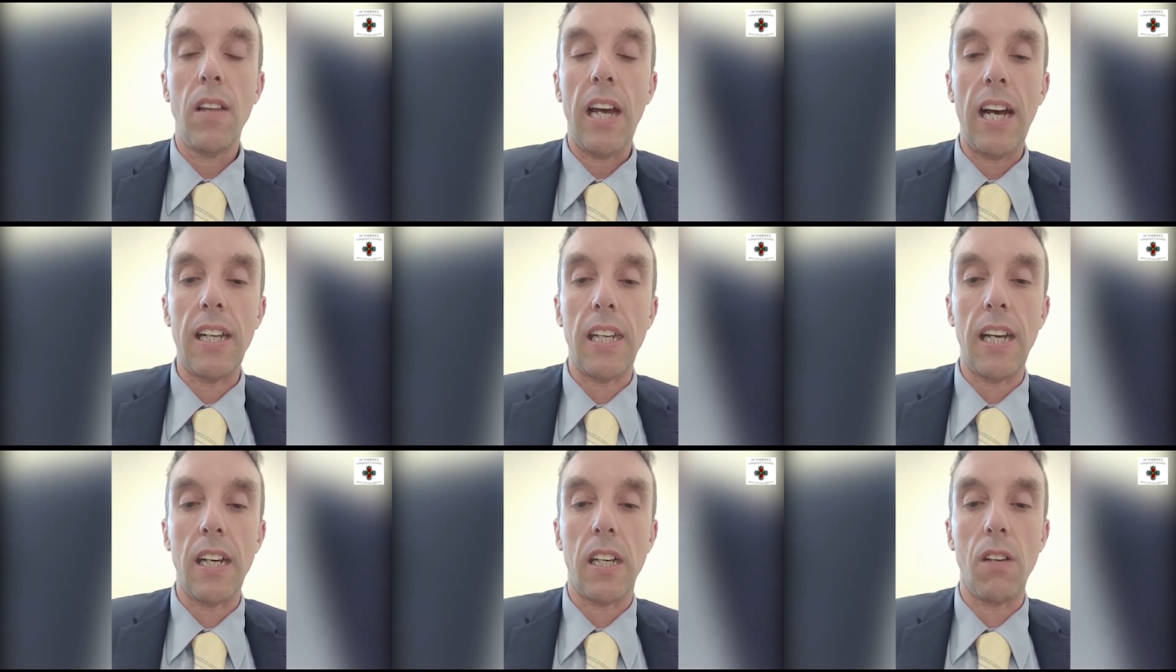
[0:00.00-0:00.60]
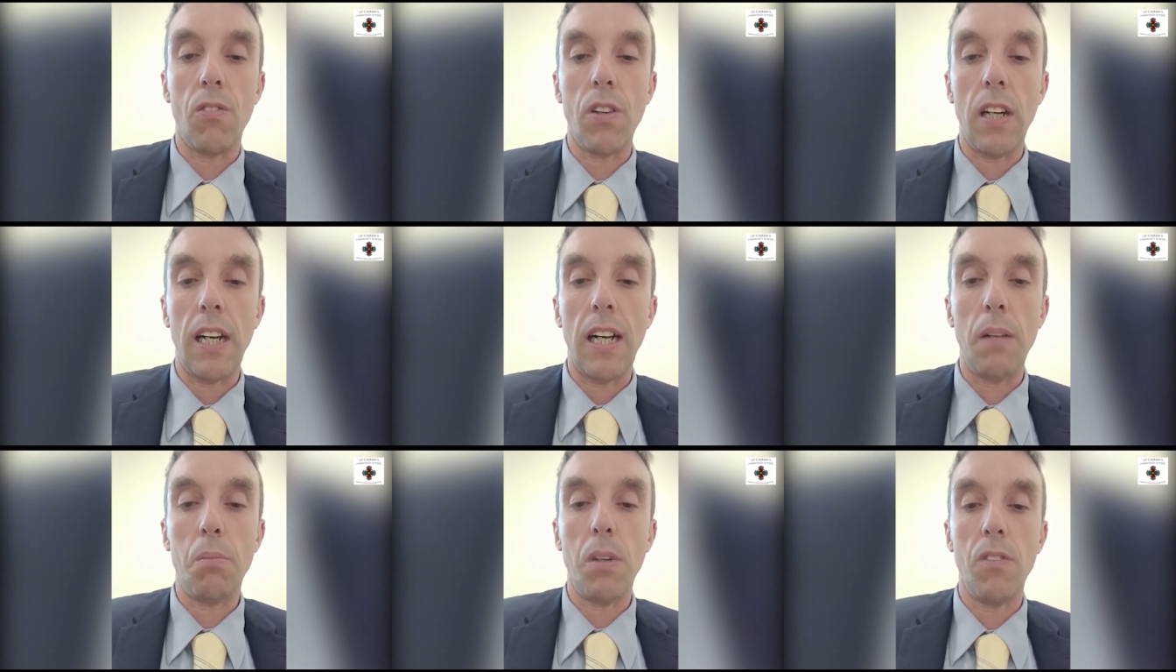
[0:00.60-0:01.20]
and thank you for the
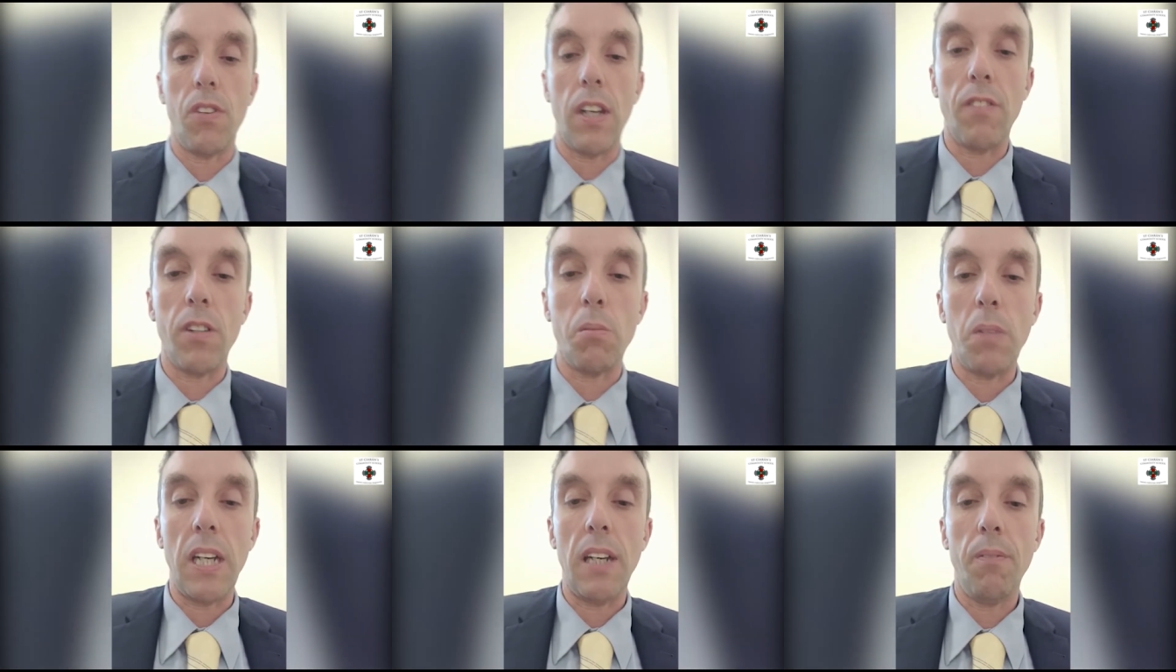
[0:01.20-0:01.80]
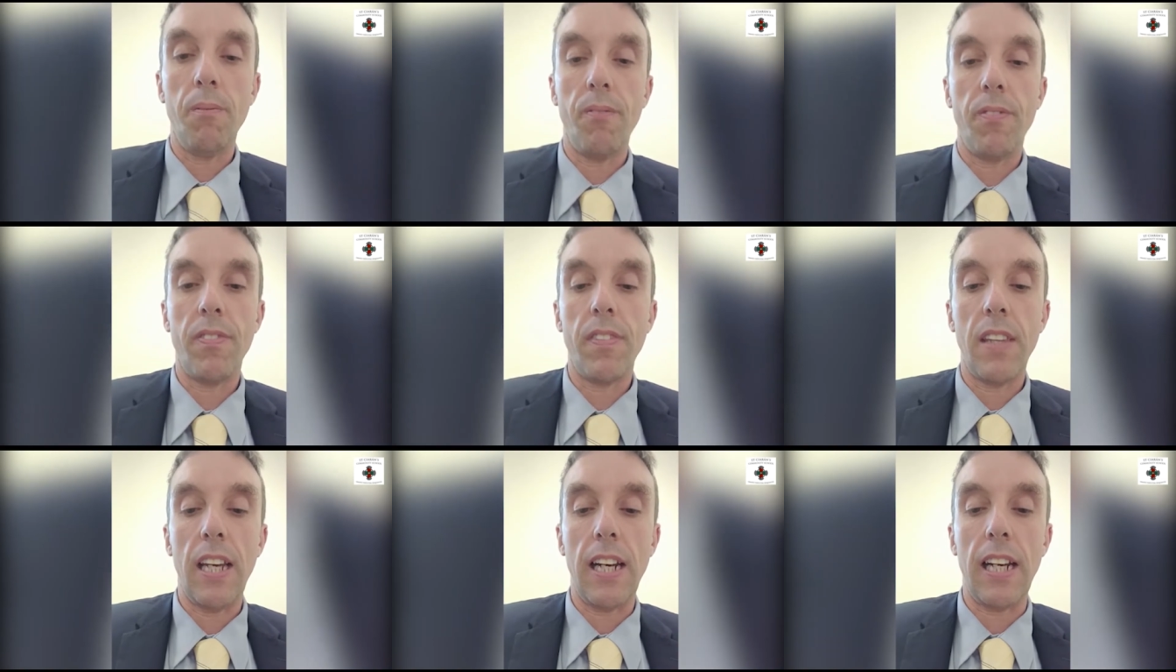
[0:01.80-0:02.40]
help you've given me.
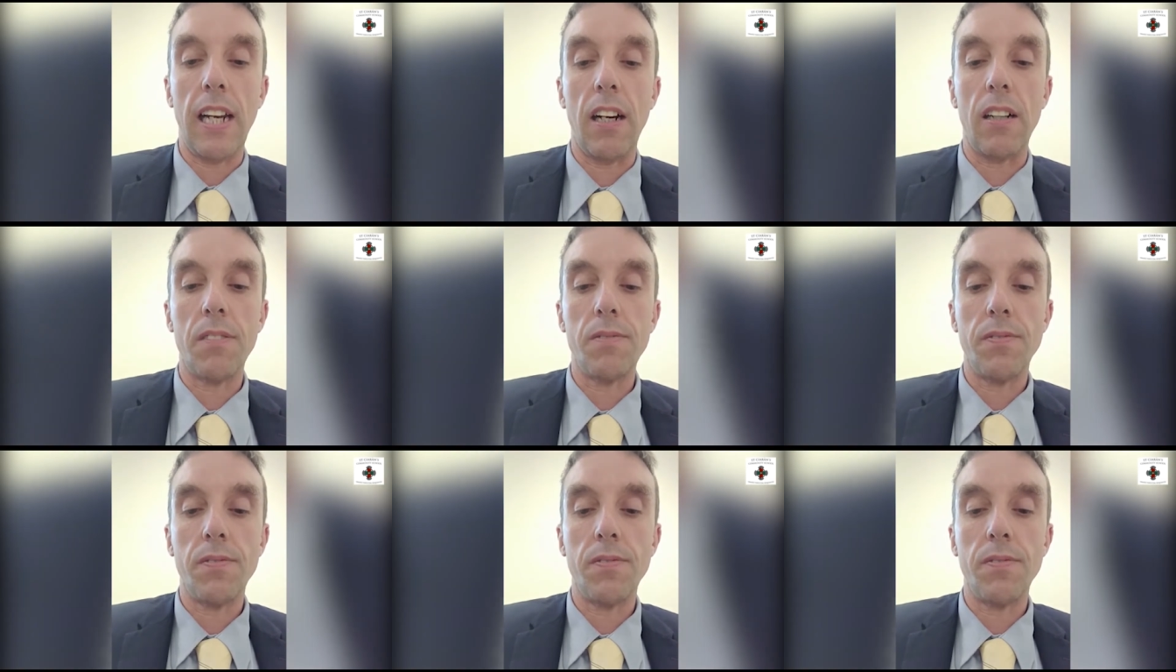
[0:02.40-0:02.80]
Take care.